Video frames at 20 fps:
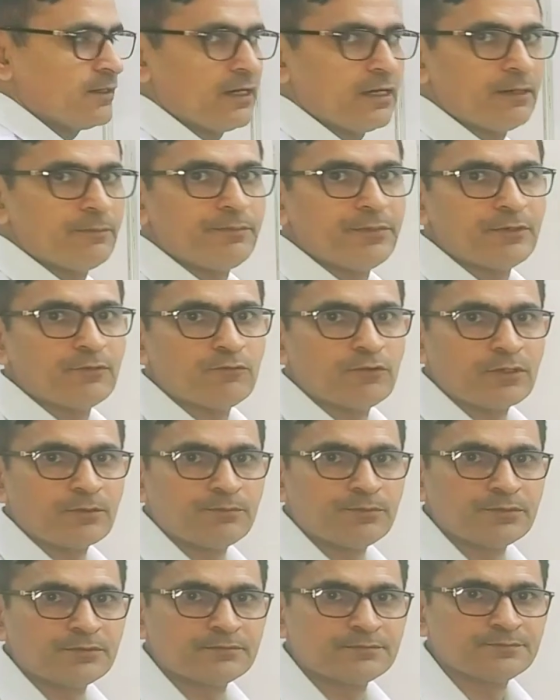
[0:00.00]
helping
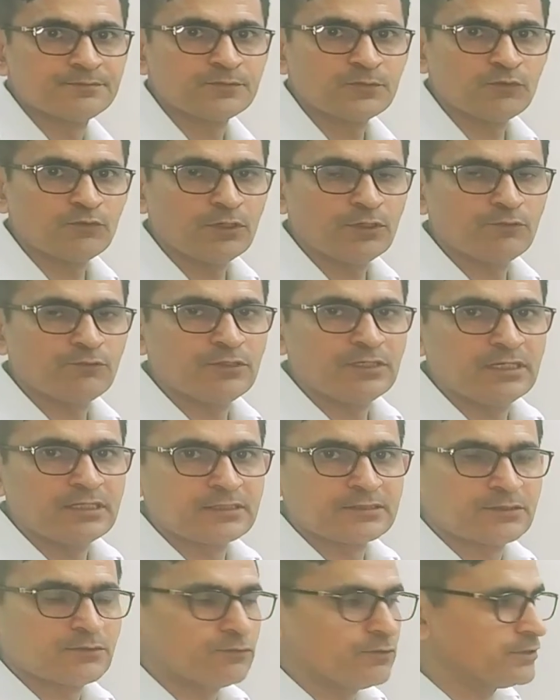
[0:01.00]
verb when we
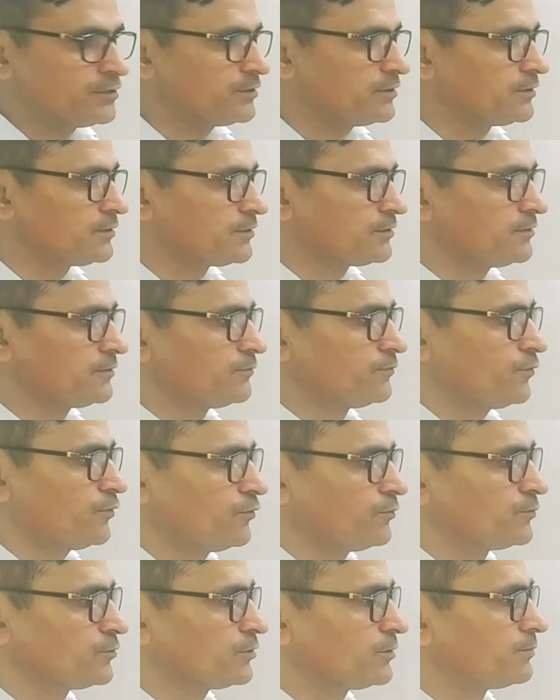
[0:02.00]
ask questions
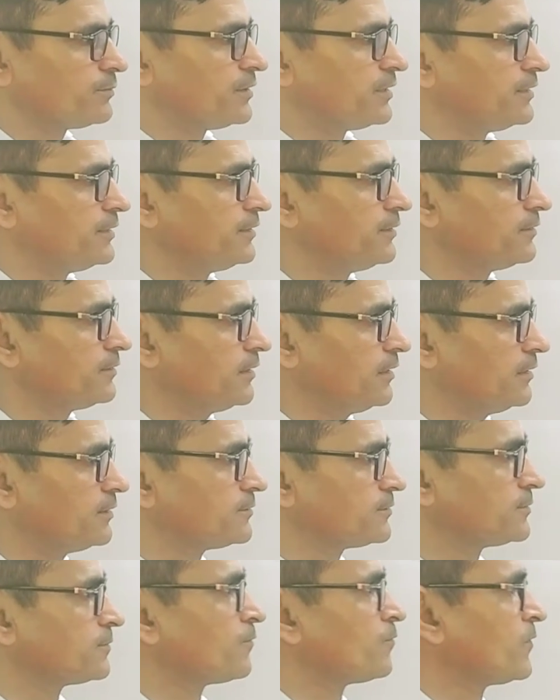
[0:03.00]
from somebody
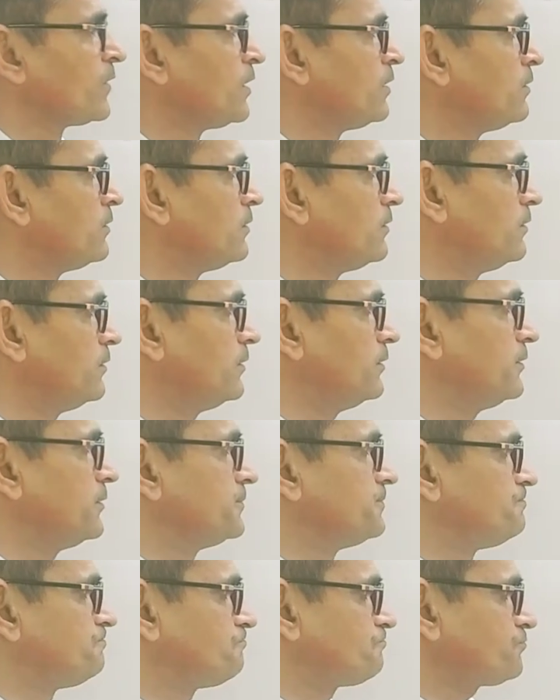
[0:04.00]
else.
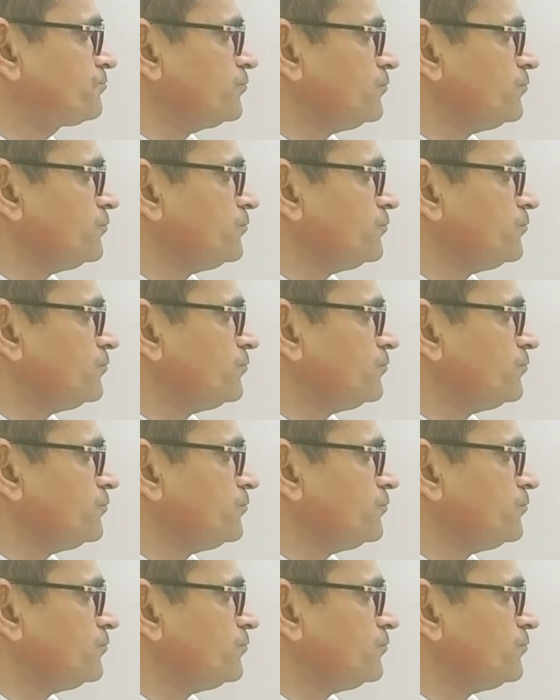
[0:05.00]
I